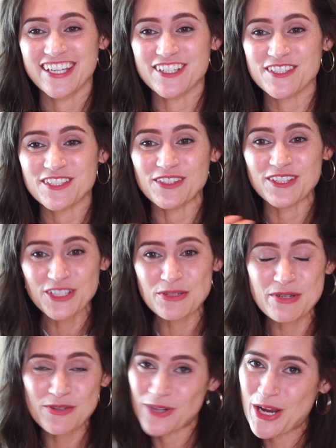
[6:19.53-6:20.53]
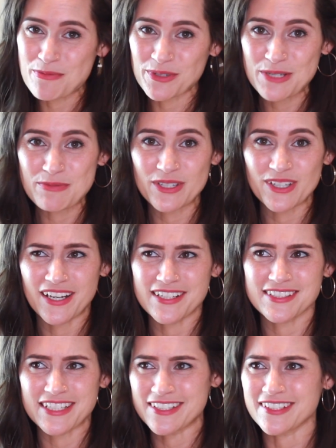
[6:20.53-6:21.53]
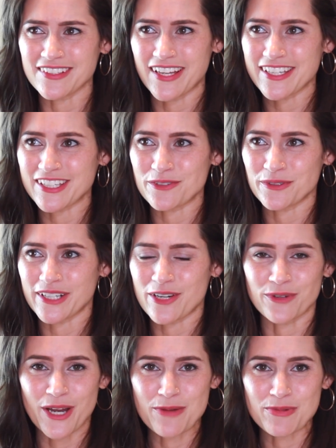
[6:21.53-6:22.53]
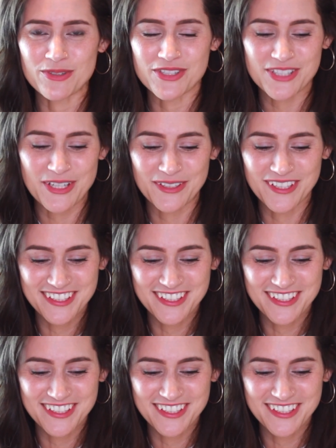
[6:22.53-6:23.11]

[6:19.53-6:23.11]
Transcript: It is a little bit rambly, but you guys tend to like it when I ramble, so